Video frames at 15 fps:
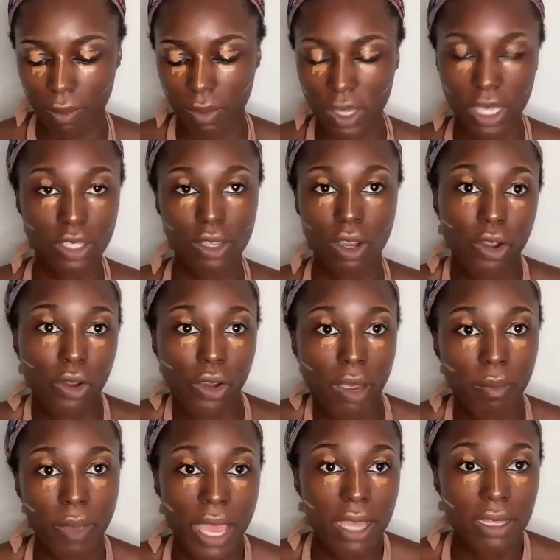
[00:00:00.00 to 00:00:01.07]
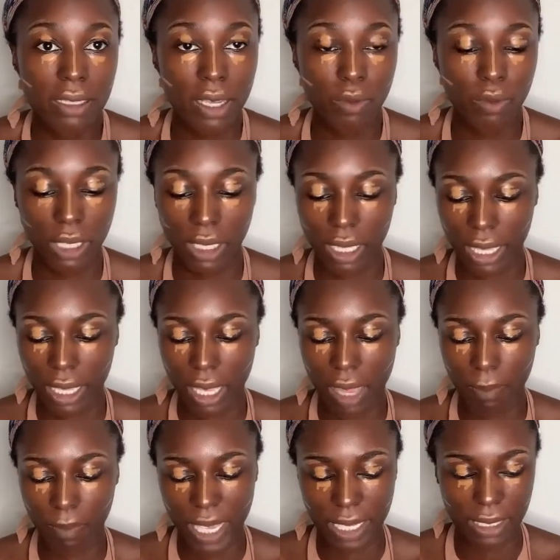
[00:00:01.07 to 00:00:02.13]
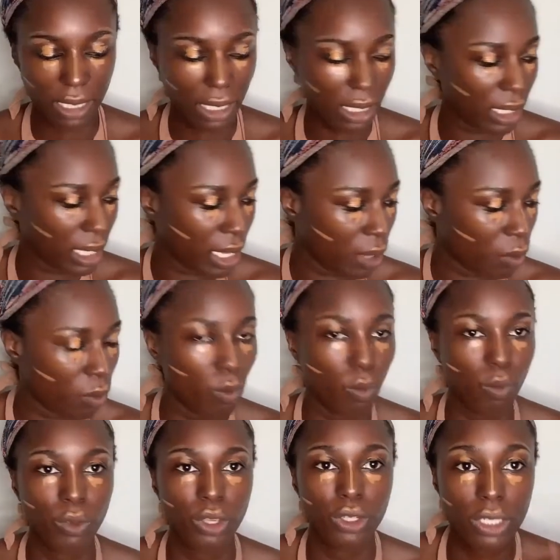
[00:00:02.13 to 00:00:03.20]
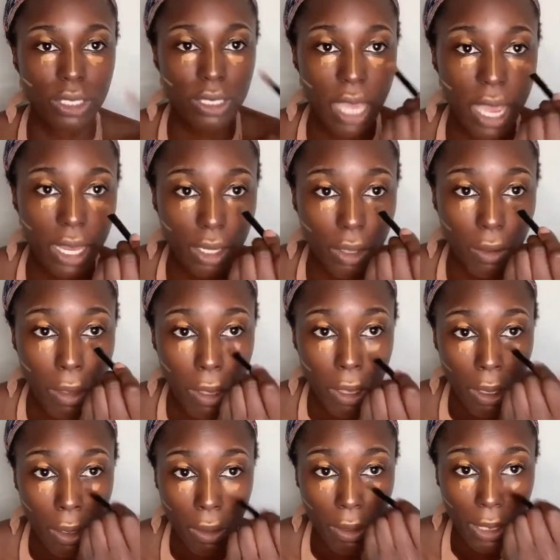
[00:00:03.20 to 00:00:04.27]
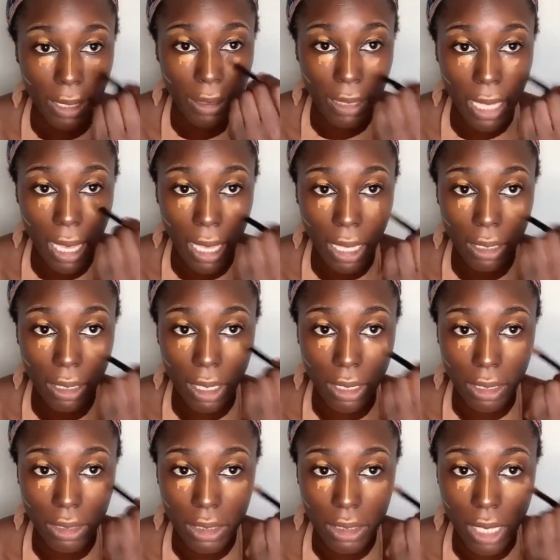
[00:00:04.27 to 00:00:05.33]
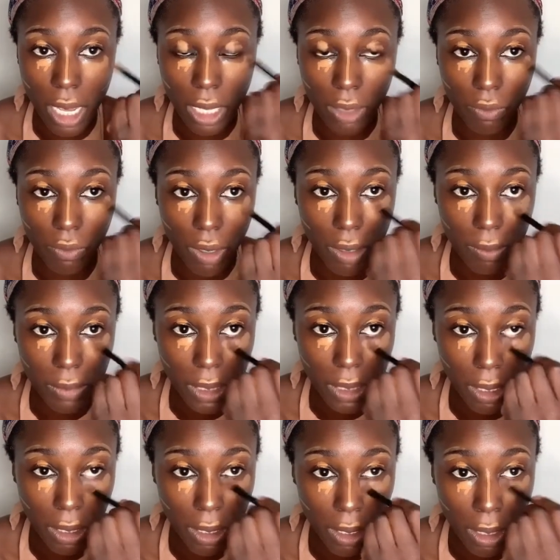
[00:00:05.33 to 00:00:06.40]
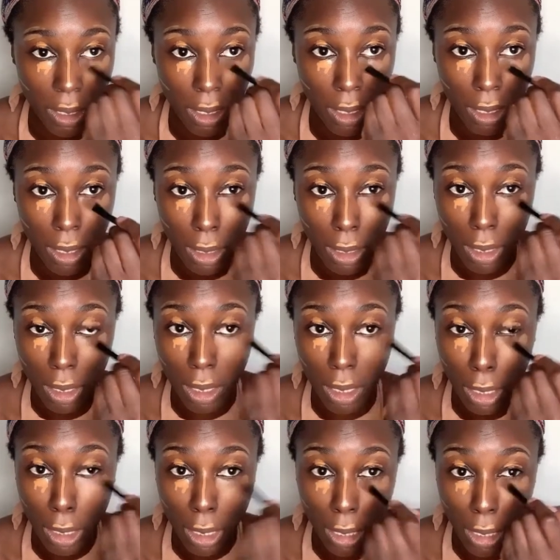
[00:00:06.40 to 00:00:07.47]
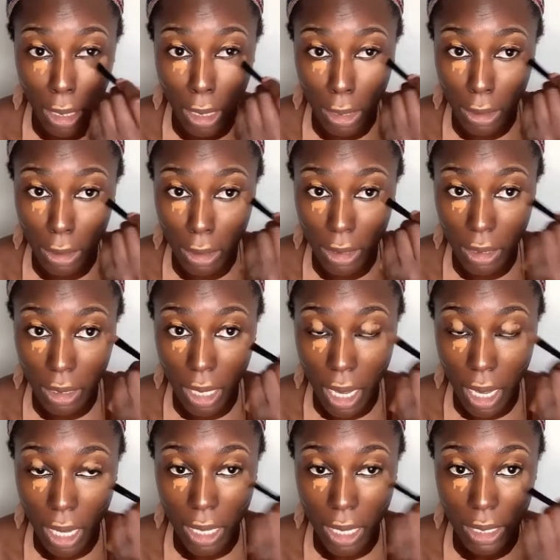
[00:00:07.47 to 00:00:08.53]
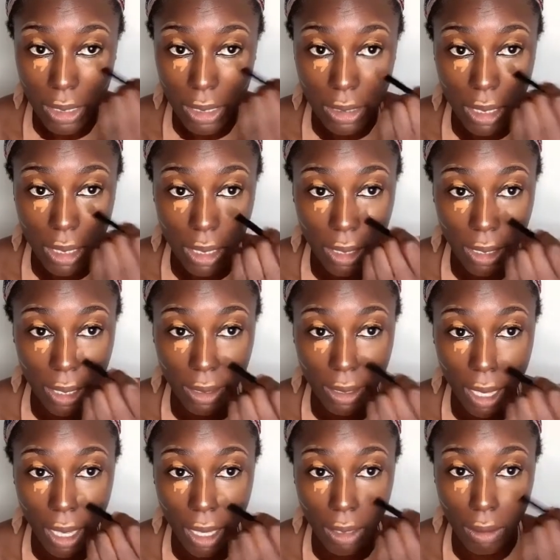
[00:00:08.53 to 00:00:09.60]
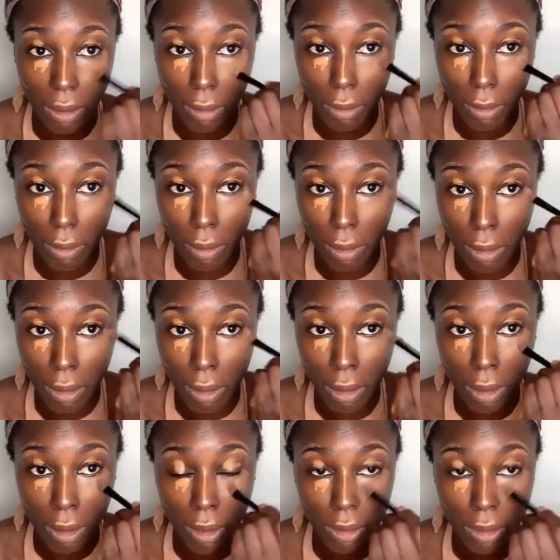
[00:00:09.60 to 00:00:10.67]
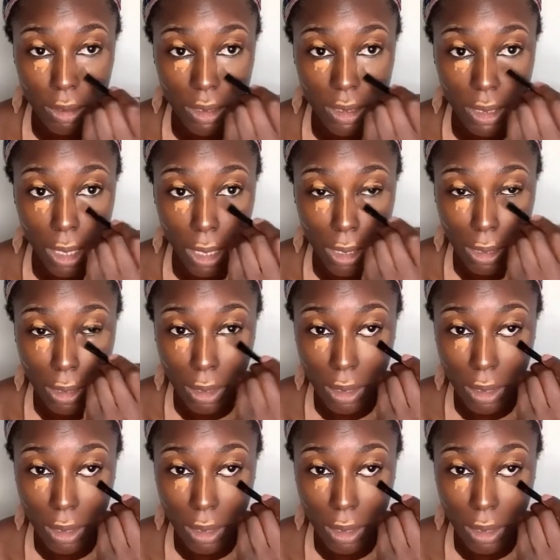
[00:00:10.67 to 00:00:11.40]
These are great pens. I really like it. And basically you just kind of go like that, and it just kind of rubs in underneath the eyes like that. Do you see?